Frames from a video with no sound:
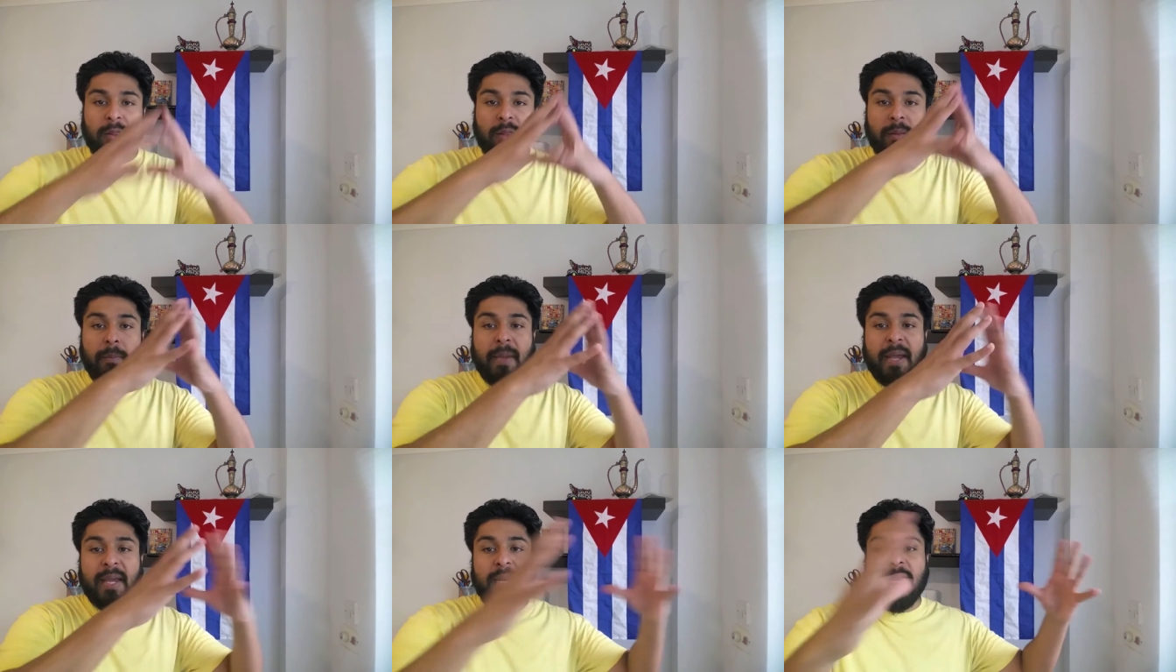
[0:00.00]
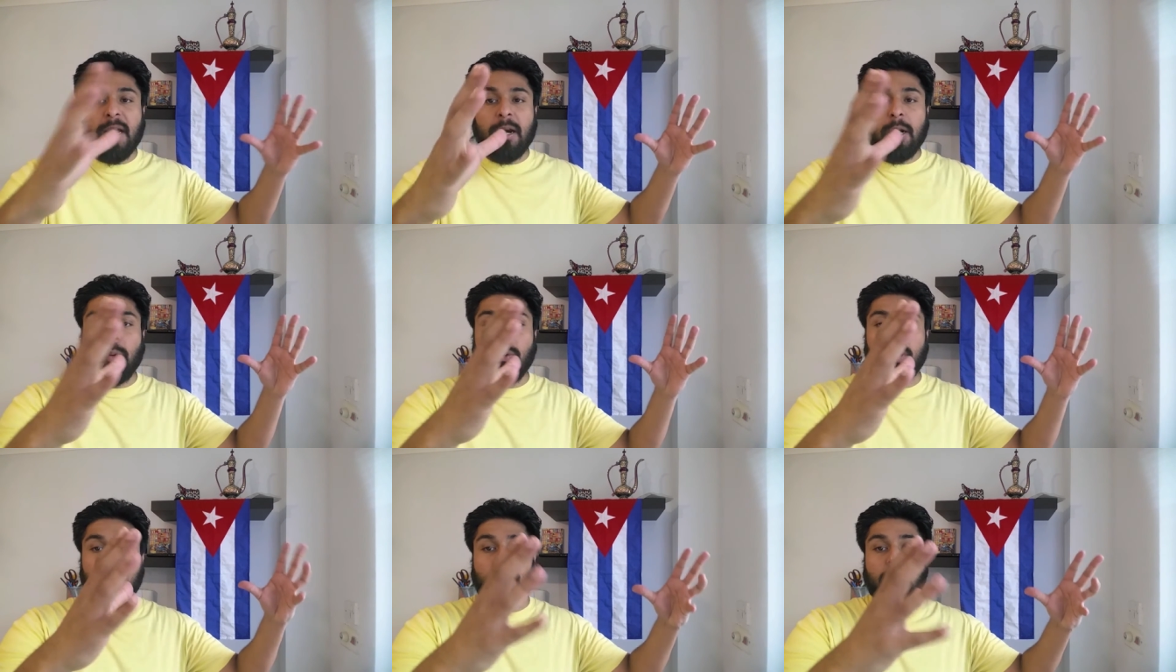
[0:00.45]
The main
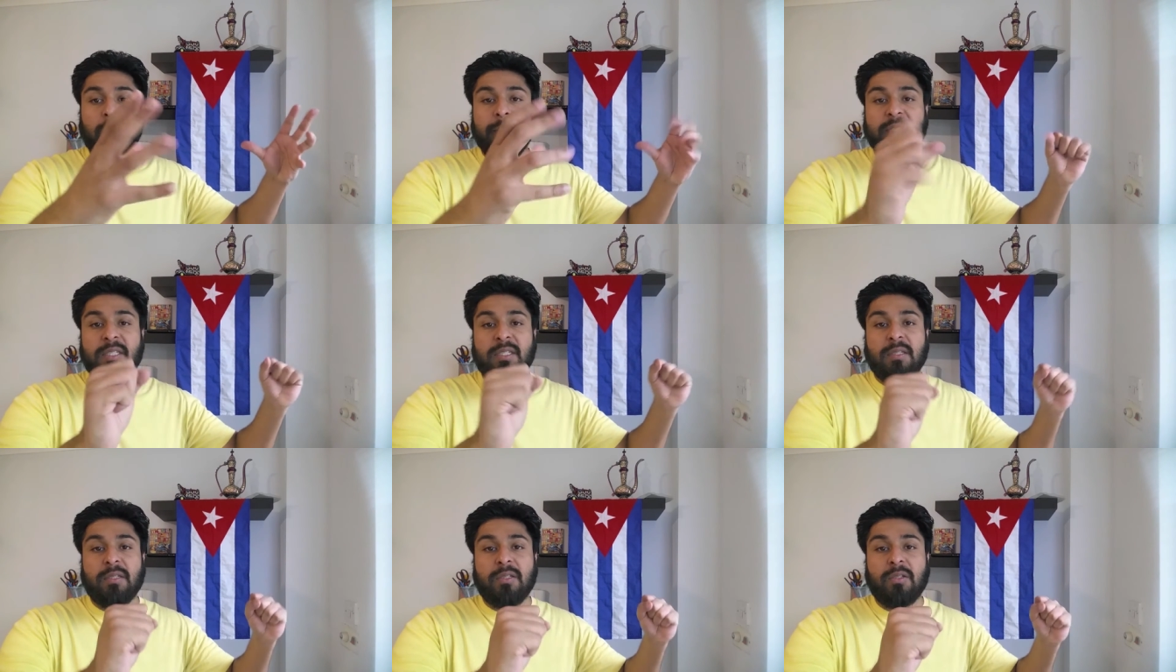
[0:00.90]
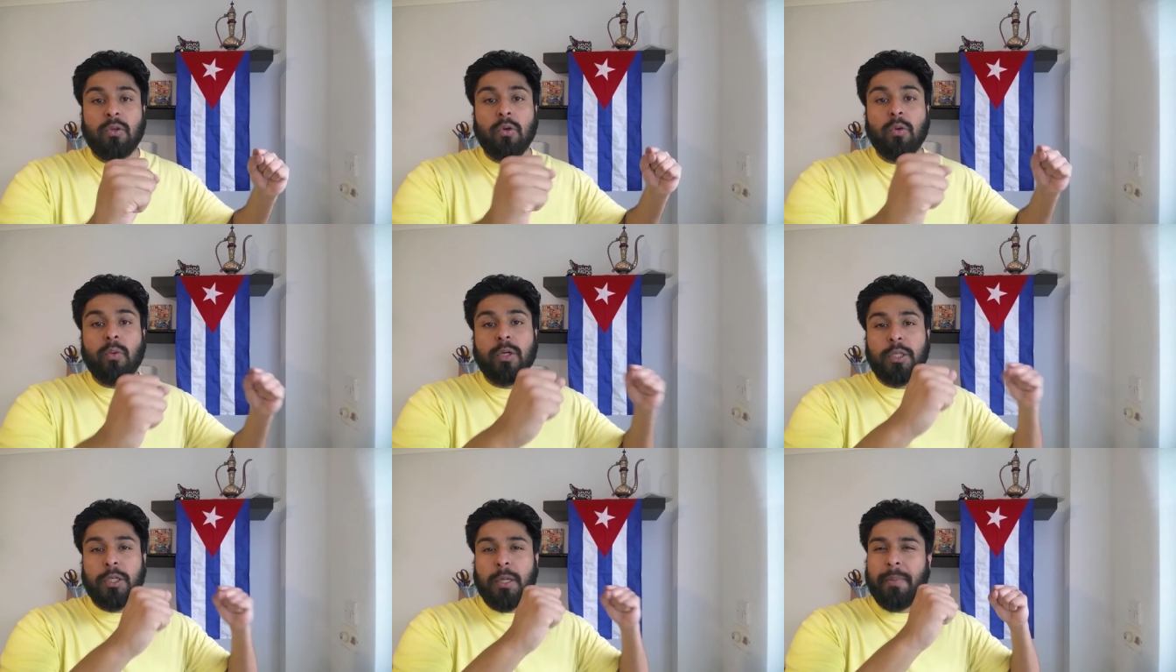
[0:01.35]
area when you come into the
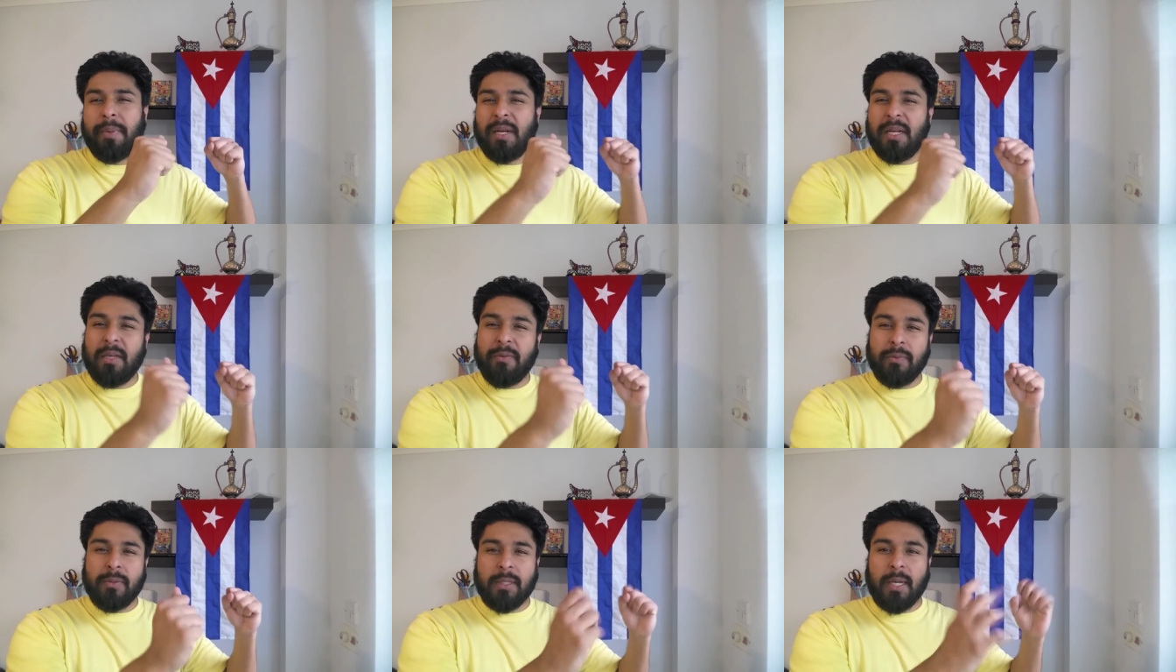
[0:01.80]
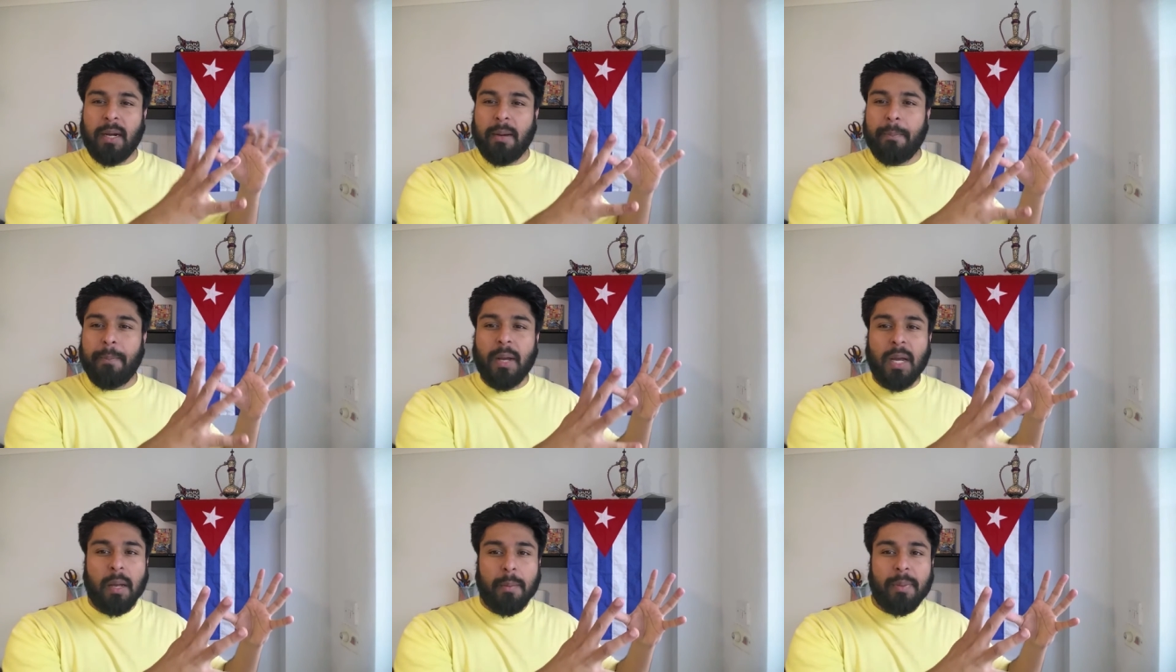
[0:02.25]
store, which I believe was kind
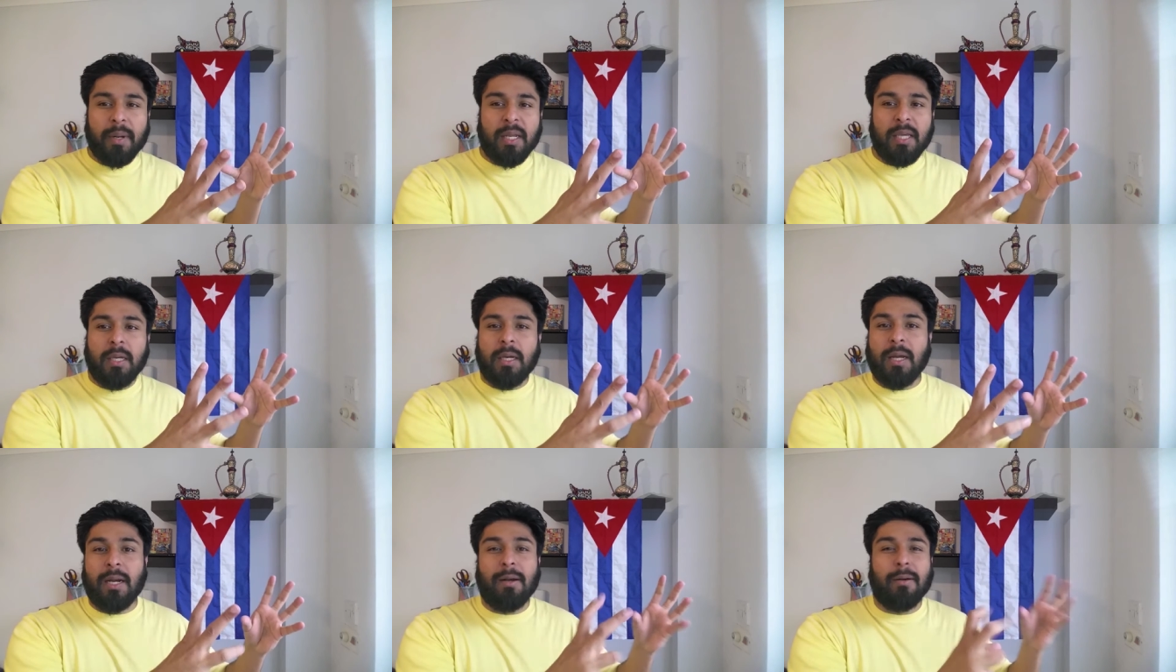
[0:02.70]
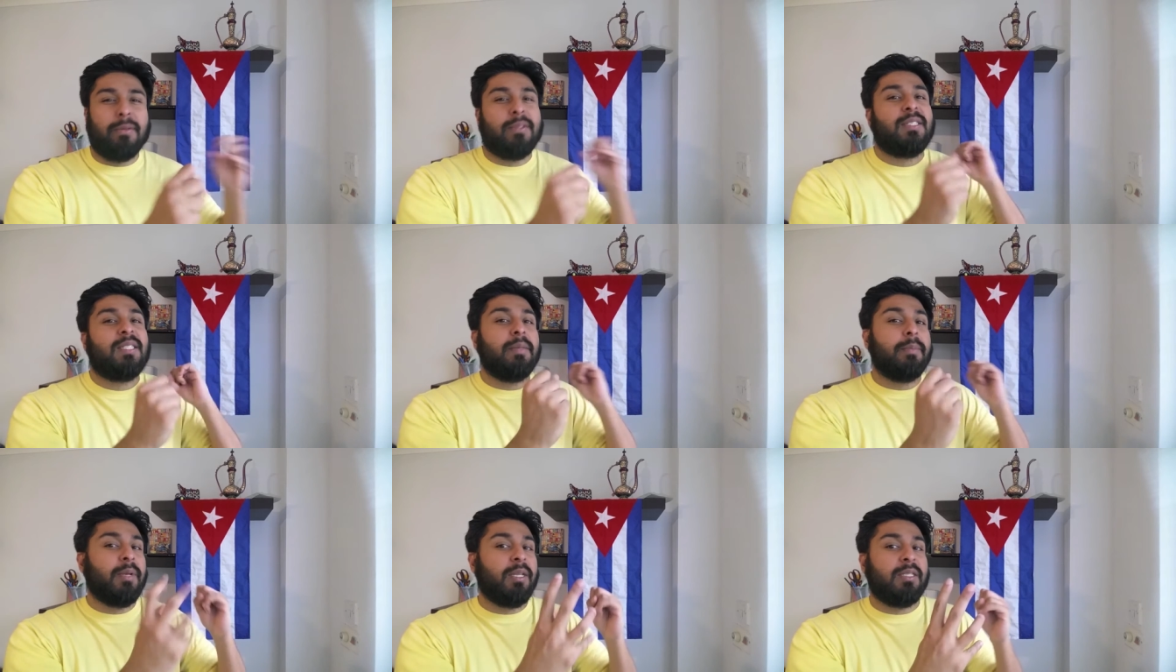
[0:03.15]
of purpley, kind of
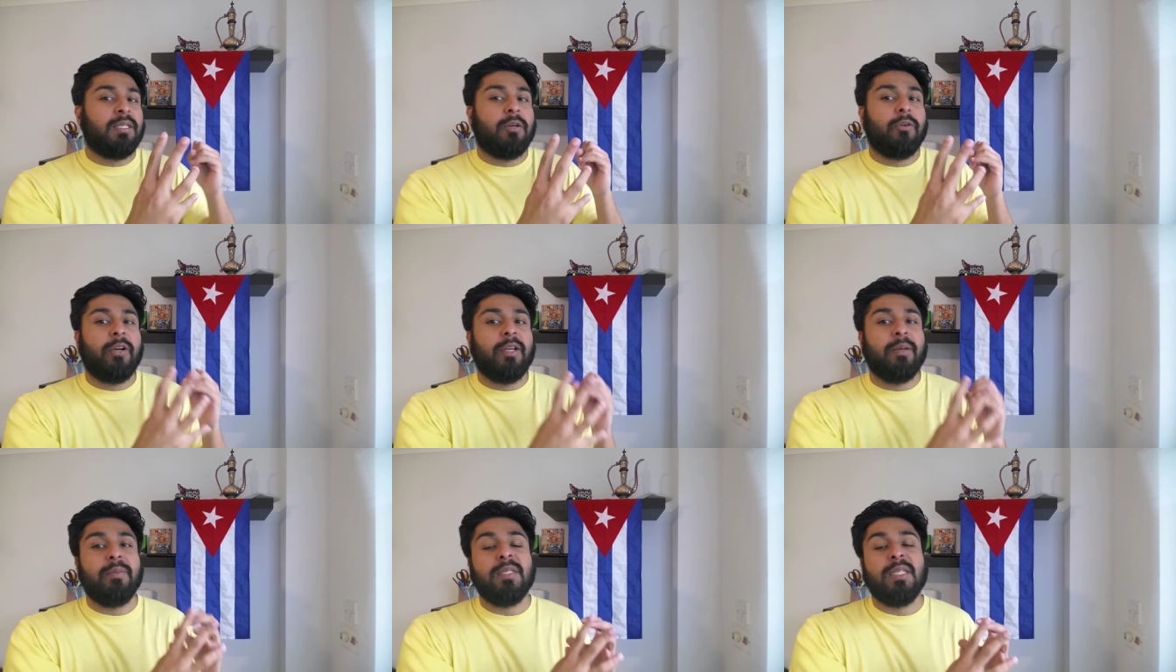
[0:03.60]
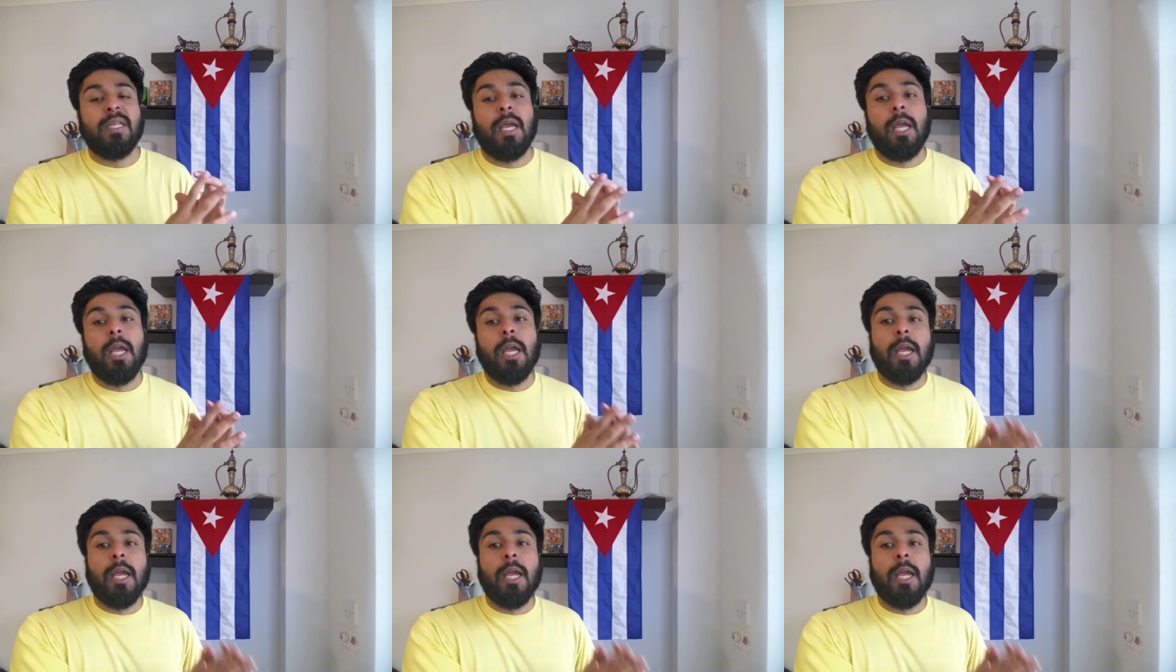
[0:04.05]
similar to Creams.